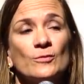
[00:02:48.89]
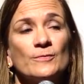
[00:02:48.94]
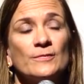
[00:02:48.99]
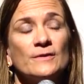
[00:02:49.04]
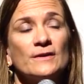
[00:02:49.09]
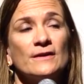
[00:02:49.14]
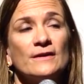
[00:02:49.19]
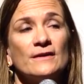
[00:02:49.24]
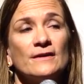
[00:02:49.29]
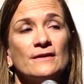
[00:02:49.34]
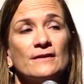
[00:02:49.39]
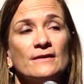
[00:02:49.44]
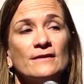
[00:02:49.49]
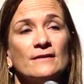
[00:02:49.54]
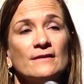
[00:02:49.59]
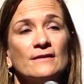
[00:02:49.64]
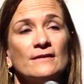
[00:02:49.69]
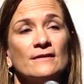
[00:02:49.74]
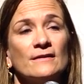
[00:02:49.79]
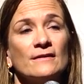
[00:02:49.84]

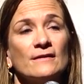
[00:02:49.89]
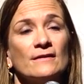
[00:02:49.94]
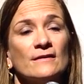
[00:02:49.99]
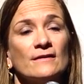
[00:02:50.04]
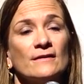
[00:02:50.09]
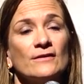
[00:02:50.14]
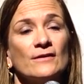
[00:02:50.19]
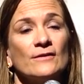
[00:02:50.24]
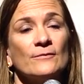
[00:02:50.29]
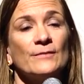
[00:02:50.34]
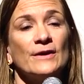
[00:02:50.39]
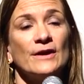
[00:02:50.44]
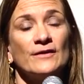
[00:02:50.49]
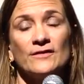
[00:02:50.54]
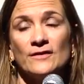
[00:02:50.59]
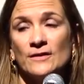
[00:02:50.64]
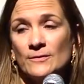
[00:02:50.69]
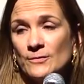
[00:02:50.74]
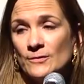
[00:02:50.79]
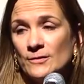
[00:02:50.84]
playing
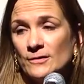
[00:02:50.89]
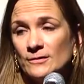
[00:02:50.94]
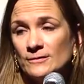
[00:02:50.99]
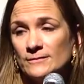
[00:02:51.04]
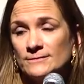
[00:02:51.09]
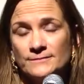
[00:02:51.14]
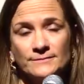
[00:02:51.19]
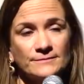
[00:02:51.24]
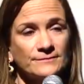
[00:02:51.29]
basketball.